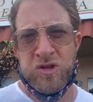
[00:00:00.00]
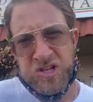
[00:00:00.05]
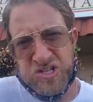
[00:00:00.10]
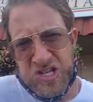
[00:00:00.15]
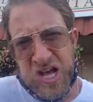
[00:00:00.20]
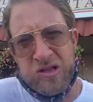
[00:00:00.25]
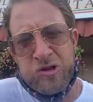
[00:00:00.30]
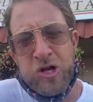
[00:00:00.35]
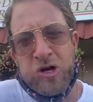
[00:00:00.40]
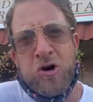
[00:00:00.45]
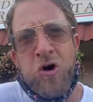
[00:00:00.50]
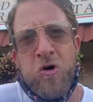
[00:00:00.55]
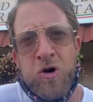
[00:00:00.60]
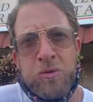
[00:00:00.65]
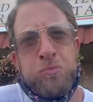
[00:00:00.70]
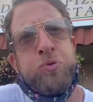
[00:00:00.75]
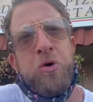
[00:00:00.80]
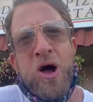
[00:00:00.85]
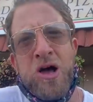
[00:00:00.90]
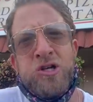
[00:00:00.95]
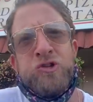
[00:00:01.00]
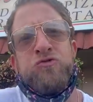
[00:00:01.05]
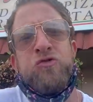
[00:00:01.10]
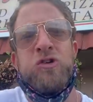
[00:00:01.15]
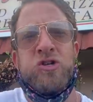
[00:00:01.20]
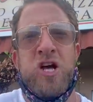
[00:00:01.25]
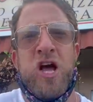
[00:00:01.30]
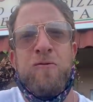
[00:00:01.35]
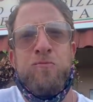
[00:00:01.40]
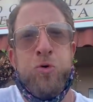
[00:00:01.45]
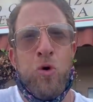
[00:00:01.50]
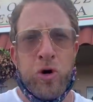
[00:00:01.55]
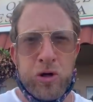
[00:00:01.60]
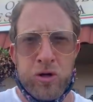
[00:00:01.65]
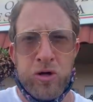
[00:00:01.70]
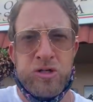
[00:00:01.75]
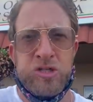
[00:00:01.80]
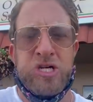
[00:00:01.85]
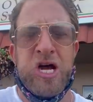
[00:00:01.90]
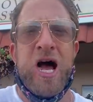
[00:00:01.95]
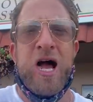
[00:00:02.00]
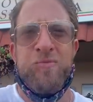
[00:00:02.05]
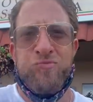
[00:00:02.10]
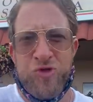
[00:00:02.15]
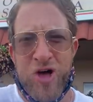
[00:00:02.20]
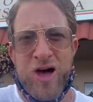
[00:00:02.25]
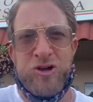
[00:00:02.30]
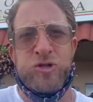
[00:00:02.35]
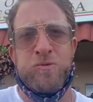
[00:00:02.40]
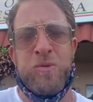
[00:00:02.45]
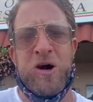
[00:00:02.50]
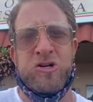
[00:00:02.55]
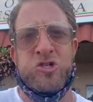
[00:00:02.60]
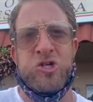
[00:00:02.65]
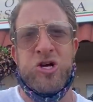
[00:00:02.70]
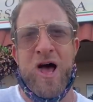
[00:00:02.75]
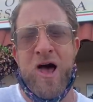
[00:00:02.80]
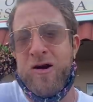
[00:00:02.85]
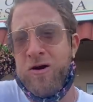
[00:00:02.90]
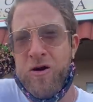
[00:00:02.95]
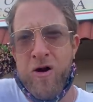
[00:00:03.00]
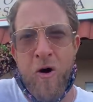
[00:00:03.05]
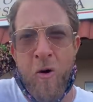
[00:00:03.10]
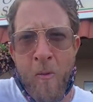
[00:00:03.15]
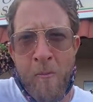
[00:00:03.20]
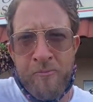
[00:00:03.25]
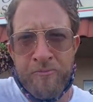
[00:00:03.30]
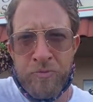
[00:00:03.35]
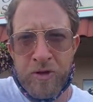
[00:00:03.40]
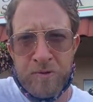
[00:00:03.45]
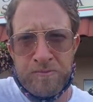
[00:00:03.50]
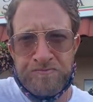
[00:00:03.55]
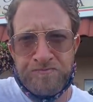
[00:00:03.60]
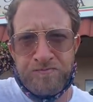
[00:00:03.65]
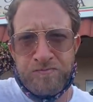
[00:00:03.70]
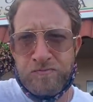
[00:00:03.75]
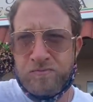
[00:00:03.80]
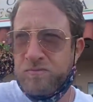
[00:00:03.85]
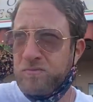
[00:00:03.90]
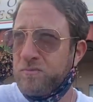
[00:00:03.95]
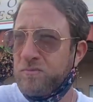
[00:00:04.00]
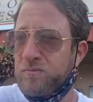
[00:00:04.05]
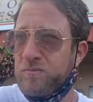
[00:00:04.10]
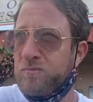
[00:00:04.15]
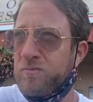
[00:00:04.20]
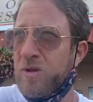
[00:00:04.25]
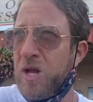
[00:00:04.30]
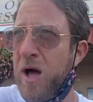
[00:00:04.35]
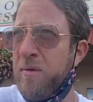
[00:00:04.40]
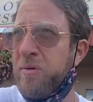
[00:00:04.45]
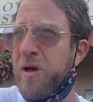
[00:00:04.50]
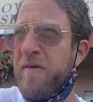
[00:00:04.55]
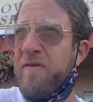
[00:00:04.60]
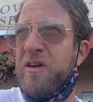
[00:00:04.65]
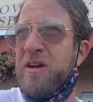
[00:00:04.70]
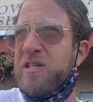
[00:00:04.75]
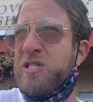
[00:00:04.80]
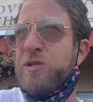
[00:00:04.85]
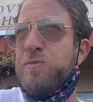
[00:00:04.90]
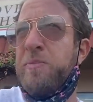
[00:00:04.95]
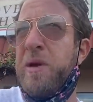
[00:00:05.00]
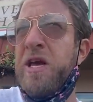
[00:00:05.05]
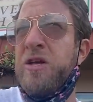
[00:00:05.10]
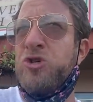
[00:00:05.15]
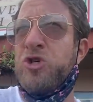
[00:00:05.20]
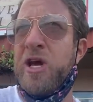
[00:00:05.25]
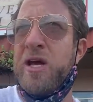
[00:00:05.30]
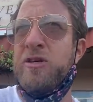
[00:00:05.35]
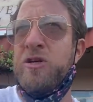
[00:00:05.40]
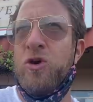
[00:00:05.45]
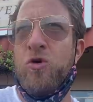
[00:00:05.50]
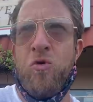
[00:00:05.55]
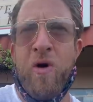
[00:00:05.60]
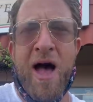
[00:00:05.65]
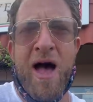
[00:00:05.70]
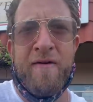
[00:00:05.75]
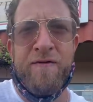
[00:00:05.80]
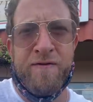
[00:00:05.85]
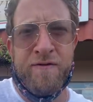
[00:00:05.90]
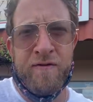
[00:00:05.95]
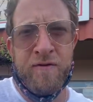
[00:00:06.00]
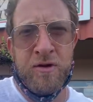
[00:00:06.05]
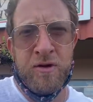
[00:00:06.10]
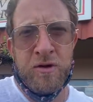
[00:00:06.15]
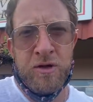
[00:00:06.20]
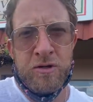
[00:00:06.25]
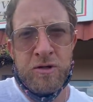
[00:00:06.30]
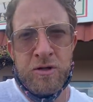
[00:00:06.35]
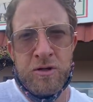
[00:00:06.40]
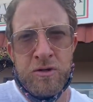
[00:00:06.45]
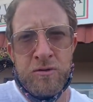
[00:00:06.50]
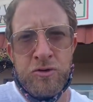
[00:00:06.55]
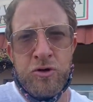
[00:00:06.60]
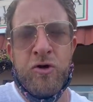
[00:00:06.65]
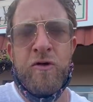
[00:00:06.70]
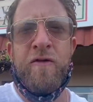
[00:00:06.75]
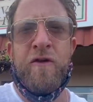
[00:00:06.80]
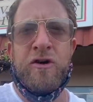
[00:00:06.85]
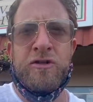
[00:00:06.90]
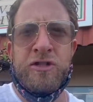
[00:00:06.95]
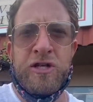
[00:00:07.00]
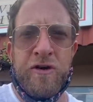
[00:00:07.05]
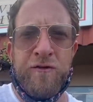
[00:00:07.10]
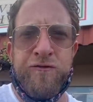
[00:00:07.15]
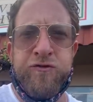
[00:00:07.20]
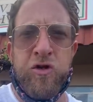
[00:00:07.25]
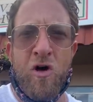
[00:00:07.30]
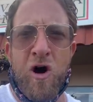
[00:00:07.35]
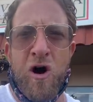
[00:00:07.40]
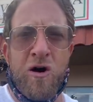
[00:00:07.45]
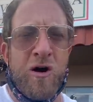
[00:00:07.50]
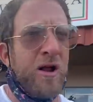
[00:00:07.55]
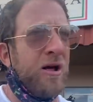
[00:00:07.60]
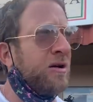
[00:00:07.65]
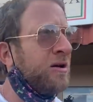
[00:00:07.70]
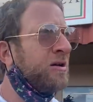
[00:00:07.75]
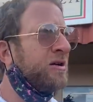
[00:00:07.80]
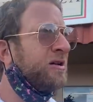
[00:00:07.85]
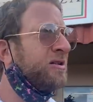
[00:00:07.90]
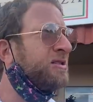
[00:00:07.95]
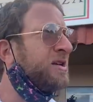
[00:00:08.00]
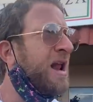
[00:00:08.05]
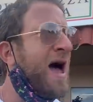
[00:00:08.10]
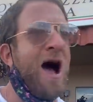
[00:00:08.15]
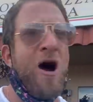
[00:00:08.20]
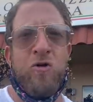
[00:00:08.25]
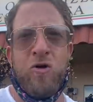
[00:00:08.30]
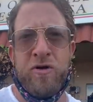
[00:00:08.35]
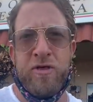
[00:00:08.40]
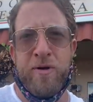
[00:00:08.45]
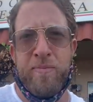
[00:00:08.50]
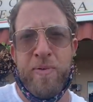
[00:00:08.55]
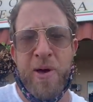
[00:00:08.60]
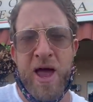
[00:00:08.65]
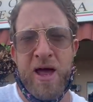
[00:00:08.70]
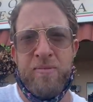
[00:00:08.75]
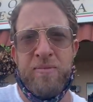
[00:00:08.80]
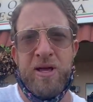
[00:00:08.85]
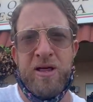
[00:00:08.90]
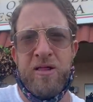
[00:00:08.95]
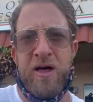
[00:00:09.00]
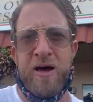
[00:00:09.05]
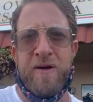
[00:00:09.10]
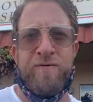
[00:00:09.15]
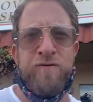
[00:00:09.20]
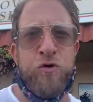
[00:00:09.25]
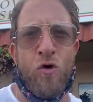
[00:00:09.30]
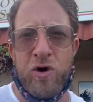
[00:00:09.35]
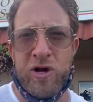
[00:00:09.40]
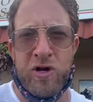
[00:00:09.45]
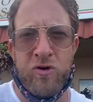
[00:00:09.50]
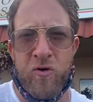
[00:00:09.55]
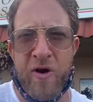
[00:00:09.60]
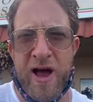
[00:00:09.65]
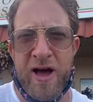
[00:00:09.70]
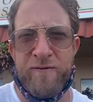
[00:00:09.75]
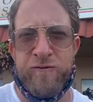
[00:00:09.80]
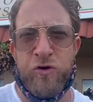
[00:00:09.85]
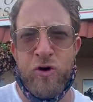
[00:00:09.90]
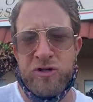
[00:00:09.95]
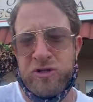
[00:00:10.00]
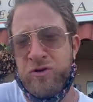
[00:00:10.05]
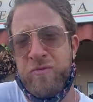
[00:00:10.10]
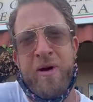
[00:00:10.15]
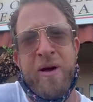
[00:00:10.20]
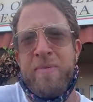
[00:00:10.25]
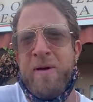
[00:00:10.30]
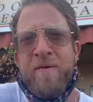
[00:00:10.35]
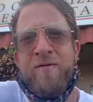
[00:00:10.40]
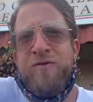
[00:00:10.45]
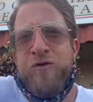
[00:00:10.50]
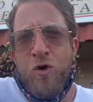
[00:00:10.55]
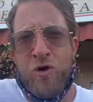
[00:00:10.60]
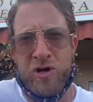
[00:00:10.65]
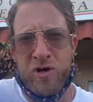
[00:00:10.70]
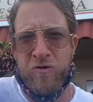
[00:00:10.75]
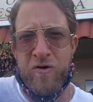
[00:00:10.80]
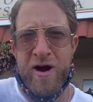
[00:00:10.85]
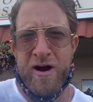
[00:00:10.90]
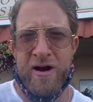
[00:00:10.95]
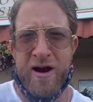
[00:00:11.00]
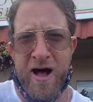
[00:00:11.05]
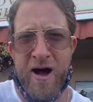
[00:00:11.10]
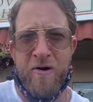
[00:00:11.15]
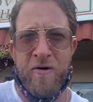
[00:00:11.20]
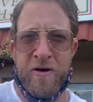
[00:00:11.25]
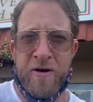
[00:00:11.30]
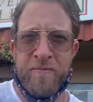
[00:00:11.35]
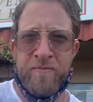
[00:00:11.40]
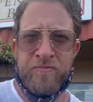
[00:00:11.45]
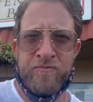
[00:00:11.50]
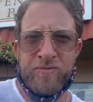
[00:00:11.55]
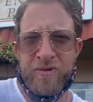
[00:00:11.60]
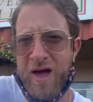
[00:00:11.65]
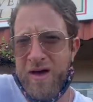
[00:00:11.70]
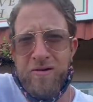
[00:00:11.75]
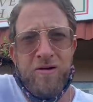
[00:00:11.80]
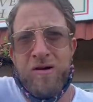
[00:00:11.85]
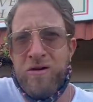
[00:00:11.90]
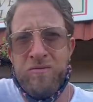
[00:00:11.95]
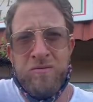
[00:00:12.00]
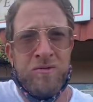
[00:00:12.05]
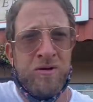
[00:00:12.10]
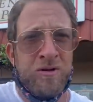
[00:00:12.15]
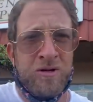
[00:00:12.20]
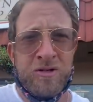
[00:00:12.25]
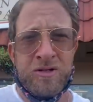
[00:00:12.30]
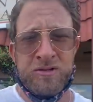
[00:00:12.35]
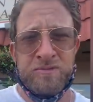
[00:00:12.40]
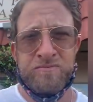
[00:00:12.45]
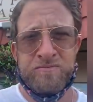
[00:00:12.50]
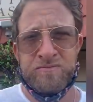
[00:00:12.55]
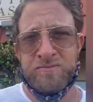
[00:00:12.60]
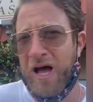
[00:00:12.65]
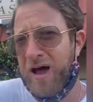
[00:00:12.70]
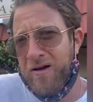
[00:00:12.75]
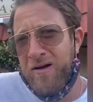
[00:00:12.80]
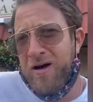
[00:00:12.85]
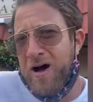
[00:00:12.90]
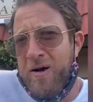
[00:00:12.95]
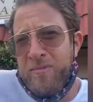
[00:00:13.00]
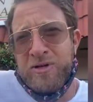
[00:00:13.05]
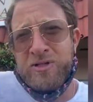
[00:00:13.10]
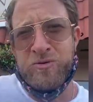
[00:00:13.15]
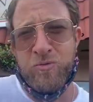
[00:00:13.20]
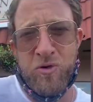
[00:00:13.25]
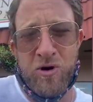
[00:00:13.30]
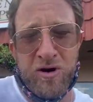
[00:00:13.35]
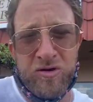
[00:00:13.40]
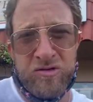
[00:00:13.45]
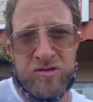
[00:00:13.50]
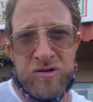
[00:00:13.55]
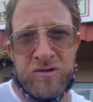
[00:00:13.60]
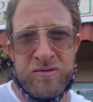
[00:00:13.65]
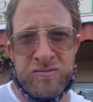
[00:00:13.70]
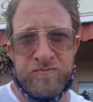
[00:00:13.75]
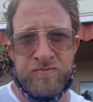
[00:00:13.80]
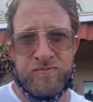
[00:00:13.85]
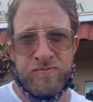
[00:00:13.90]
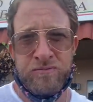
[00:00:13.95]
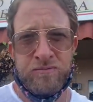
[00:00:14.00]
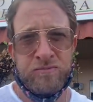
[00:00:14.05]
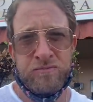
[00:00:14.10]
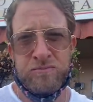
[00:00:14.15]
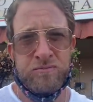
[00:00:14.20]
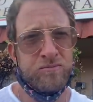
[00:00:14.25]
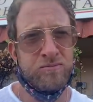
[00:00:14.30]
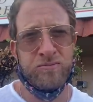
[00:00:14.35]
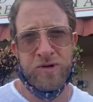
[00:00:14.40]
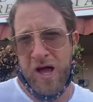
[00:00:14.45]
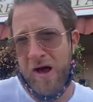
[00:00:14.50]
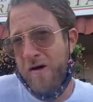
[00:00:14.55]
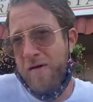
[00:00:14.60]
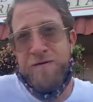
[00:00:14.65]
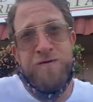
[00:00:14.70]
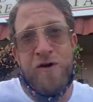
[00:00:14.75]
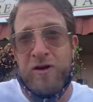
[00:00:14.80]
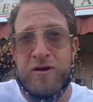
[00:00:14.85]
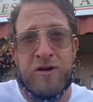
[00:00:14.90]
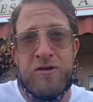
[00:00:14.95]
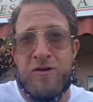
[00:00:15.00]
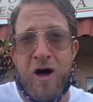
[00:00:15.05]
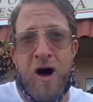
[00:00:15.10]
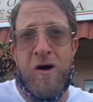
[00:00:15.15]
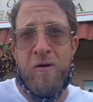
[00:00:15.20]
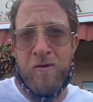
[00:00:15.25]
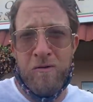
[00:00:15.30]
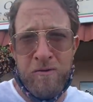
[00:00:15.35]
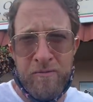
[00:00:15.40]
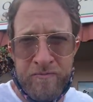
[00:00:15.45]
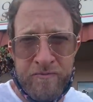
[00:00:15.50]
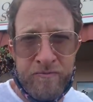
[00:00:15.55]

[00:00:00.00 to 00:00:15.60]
Is that the going price for Dave Portnoy's time? $1,000 an hour? I don't know. I'm giving a speech at UF, University of Florida. It's an hour. They're paying me like 40 grand for it. So maybe I'm 40 grand an hour. I don't know. I don't know how much I'm worth. I don't fucking know.